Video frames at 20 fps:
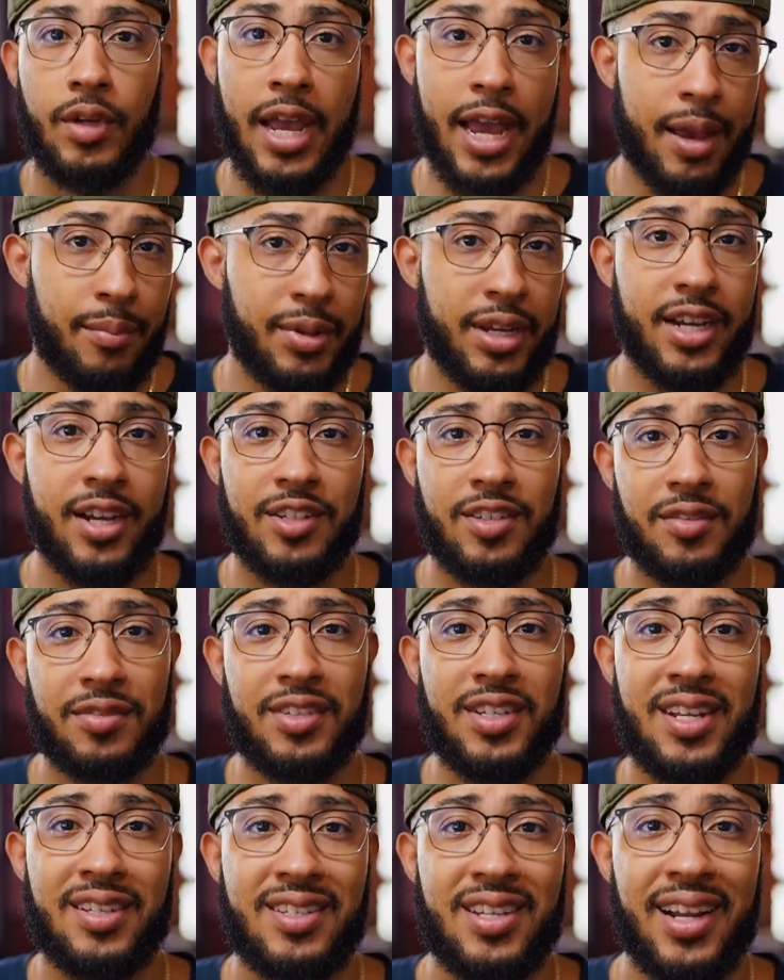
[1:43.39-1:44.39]
And because of
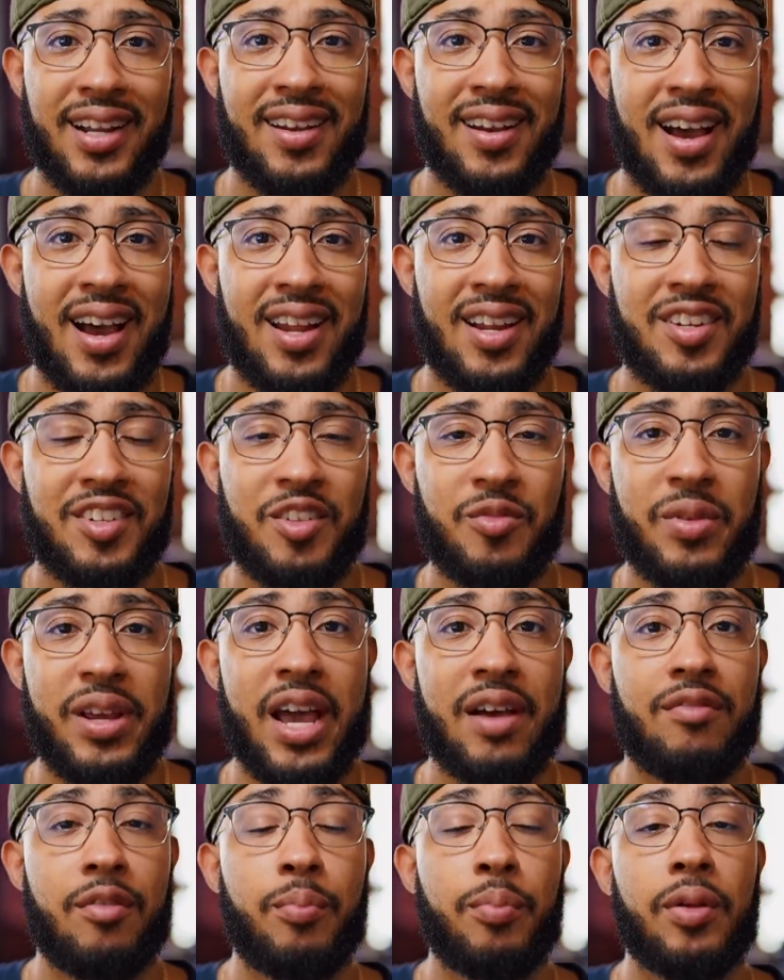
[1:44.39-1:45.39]
said technology, we
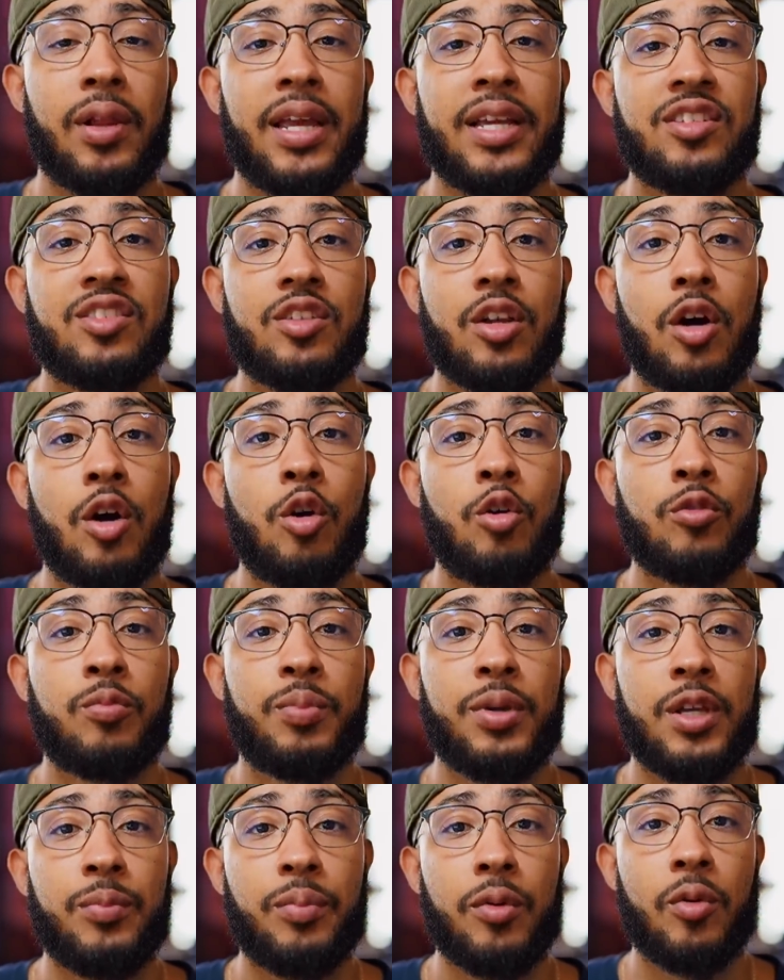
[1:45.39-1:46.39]
have a place to hold
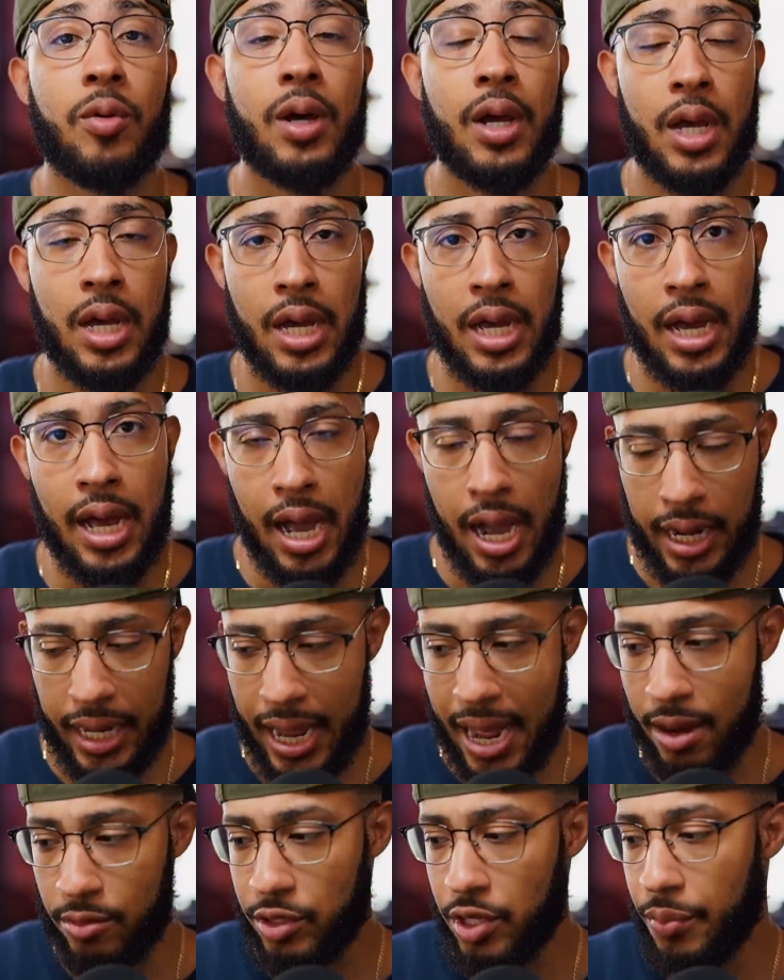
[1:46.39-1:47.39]
people
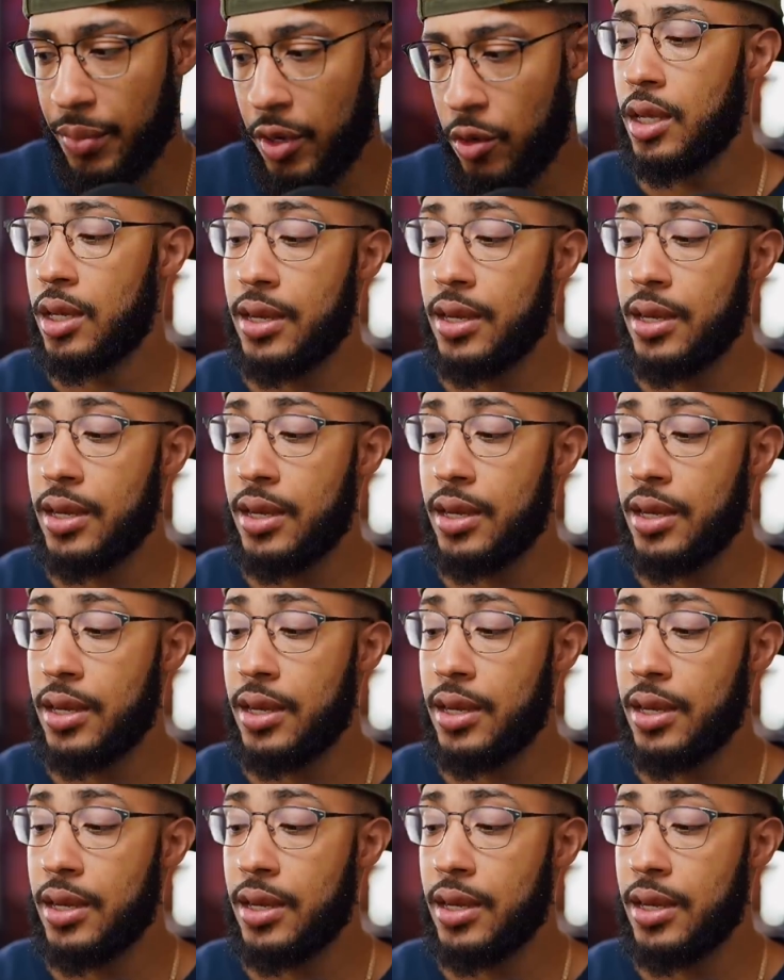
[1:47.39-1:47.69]
accountable.